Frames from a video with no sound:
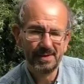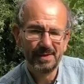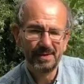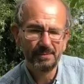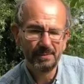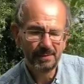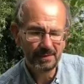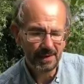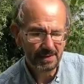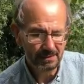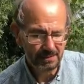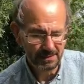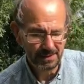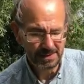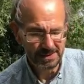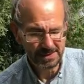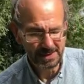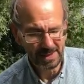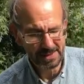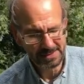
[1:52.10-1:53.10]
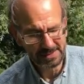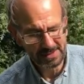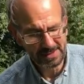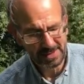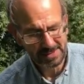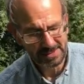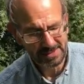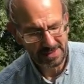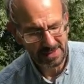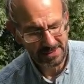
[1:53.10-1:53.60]
We've then got these
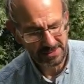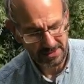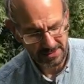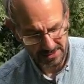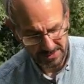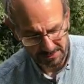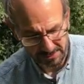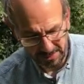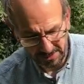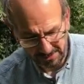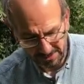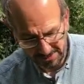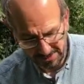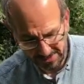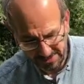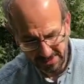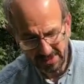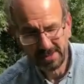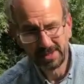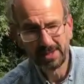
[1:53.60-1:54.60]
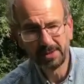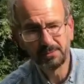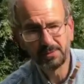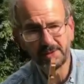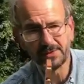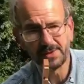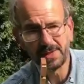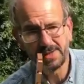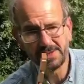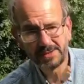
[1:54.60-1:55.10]
castellated entrance blocks, and
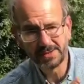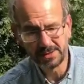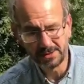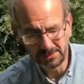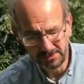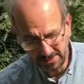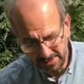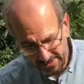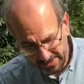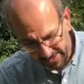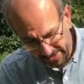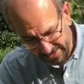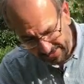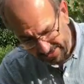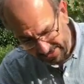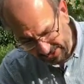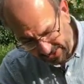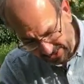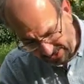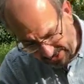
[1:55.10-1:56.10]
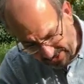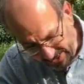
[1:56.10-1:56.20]
what they do is just